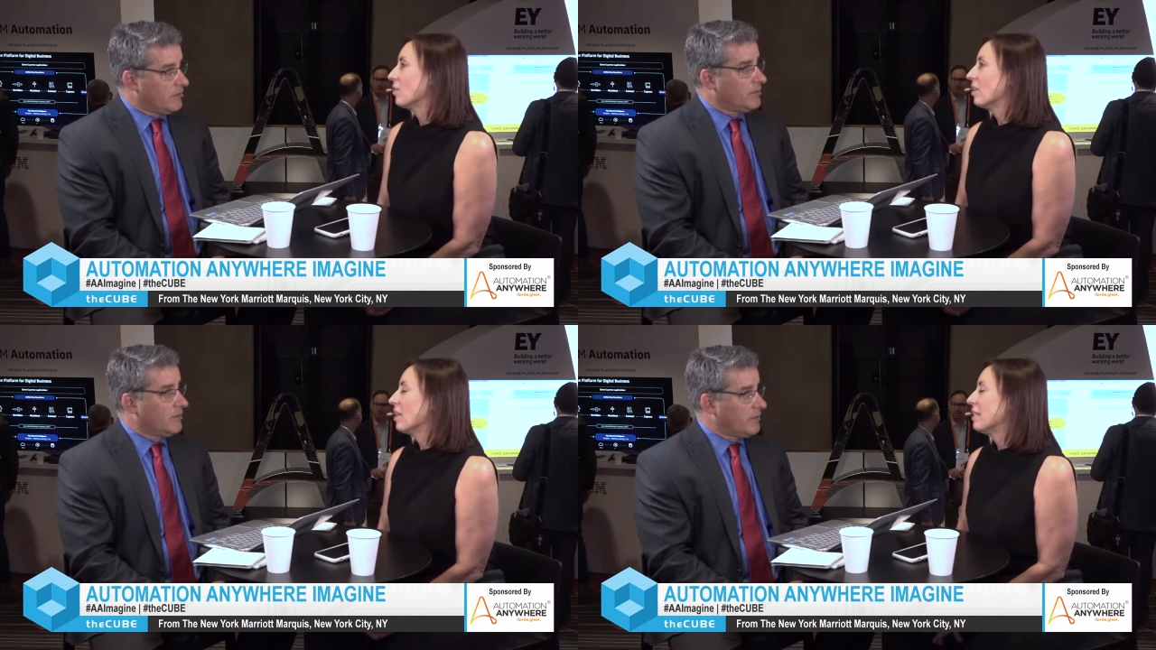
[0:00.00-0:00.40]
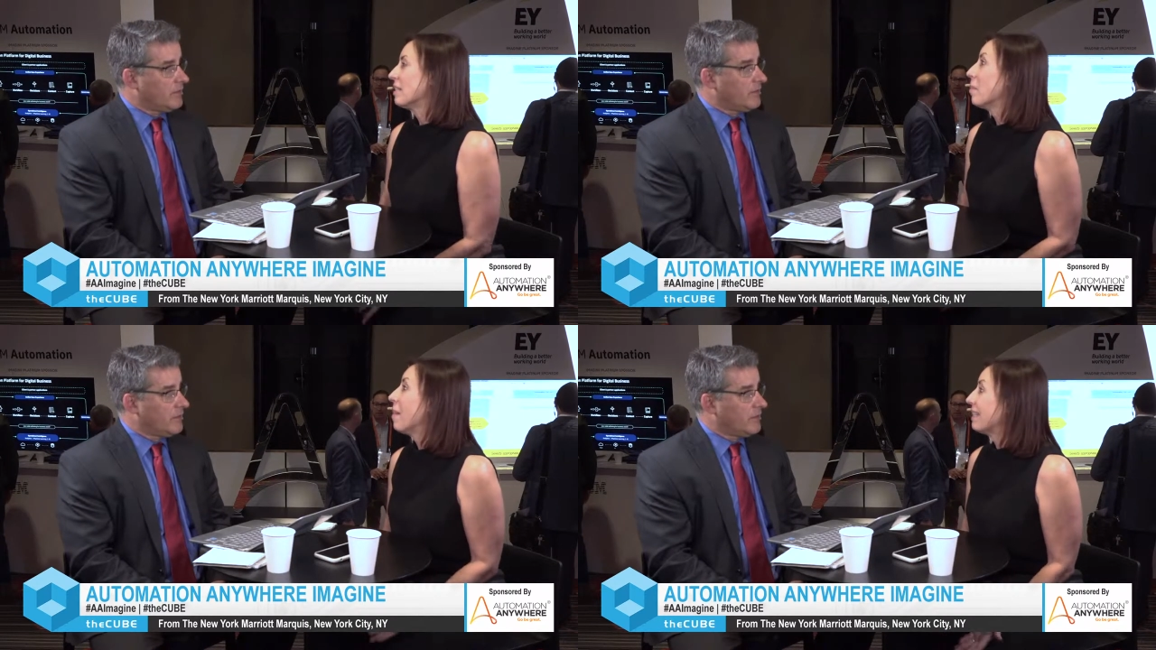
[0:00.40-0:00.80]
Speaker 1: to
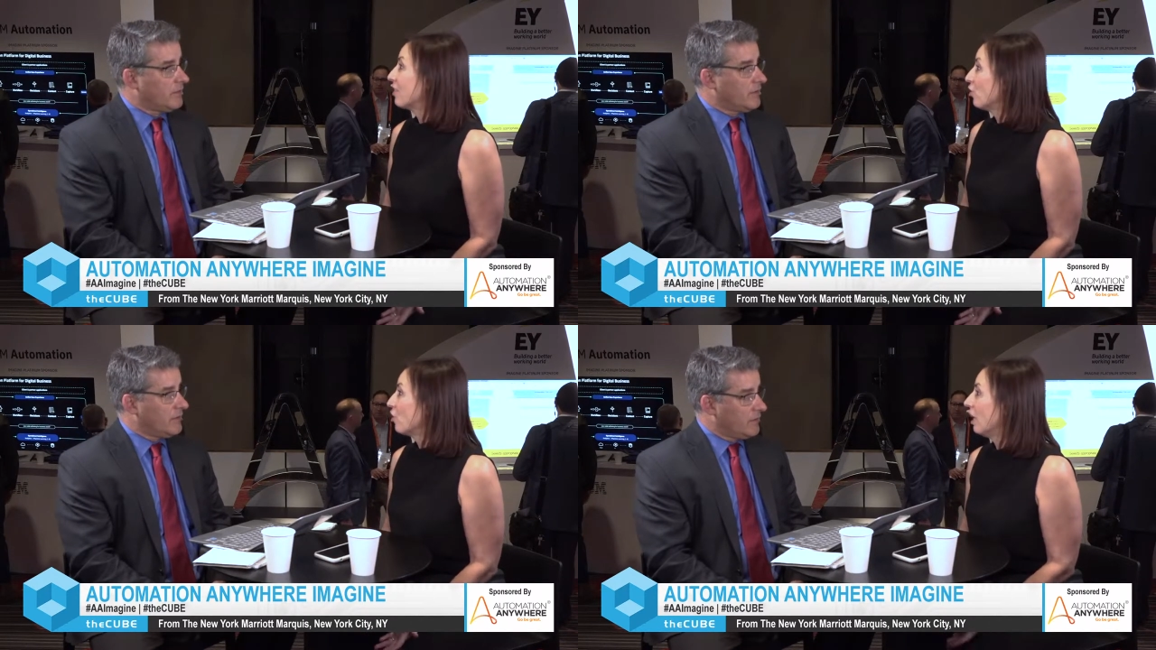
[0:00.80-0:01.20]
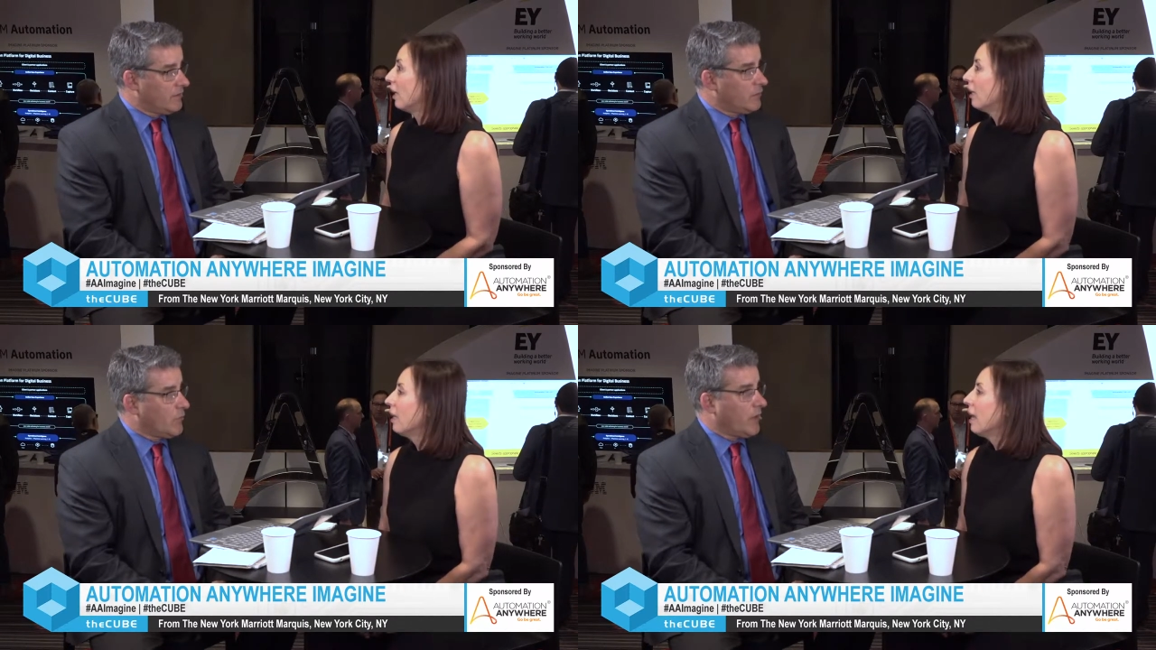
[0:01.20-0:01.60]
is the
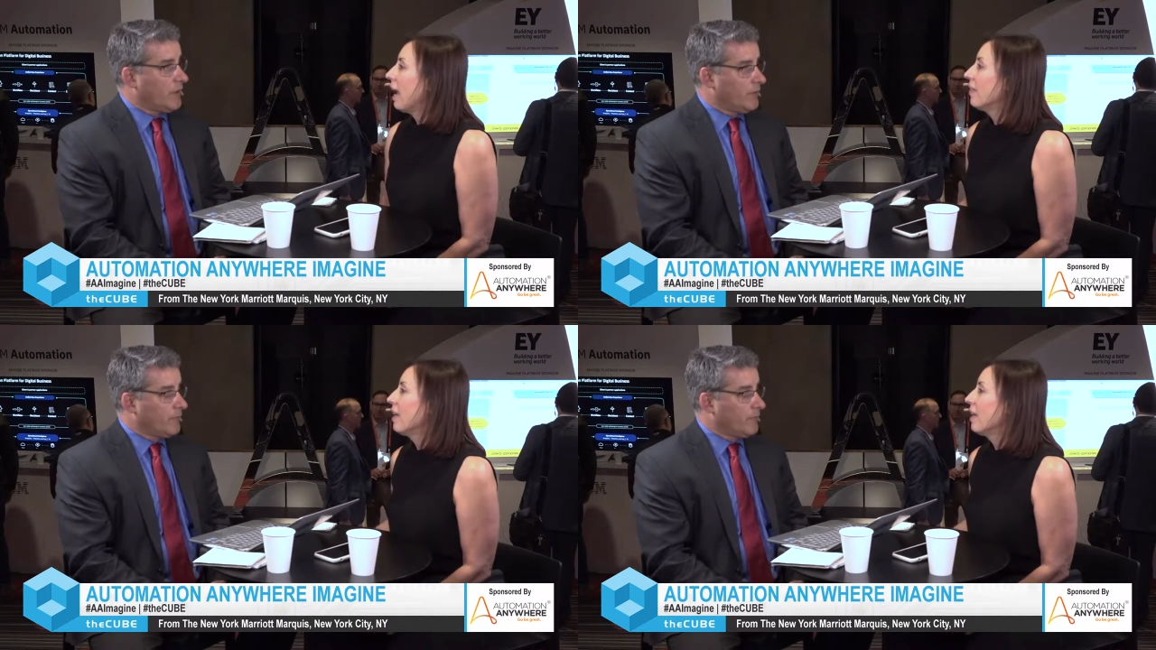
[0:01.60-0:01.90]
messaging, right?